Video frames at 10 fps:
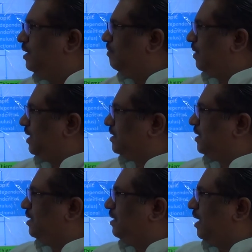
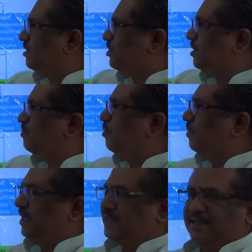whereas nastic
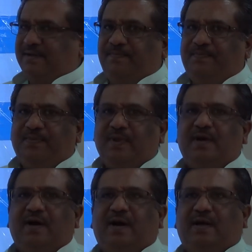movements
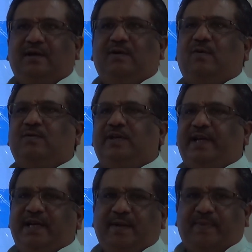are growth
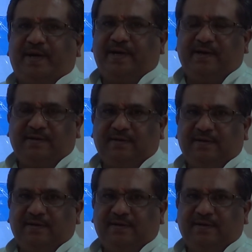independent.